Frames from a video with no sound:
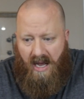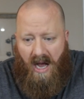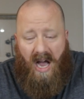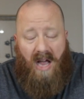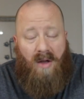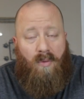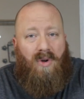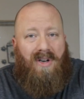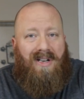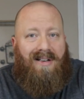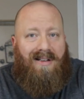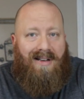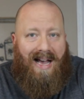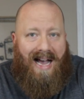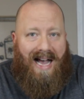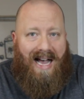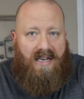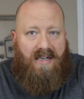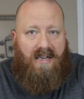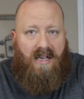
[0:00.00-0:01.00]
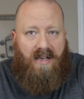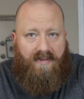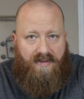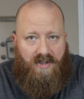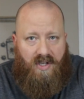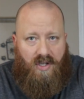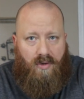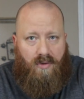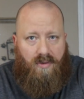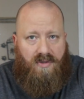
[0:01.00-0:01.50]
I would not have
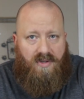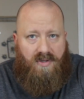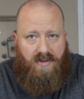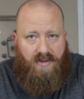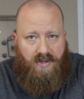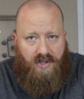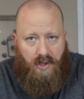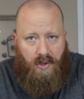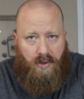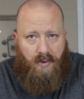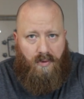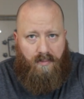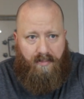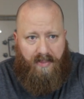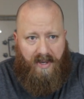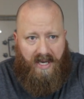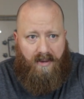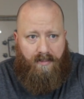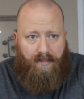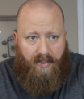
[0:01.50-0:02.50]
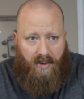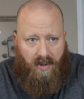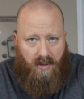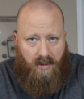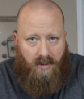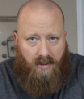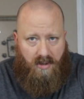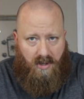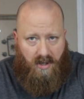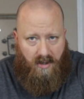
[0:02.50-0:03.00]
used two big
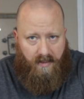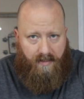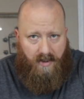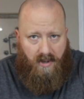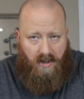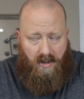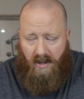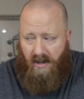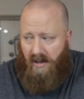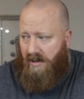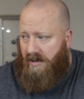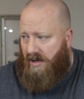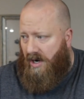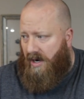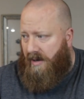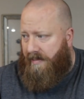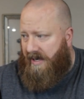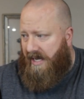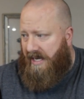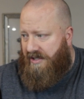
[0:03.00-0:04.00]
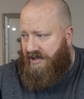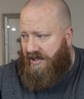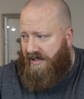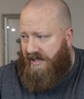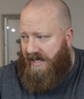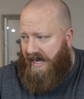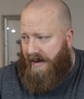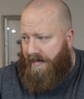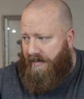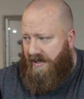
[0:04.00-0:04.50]
pearl carb- or carbonation
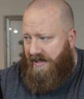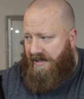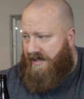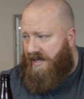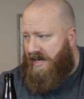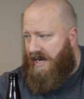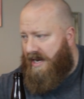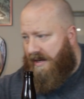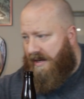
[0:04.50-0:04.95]
tablets.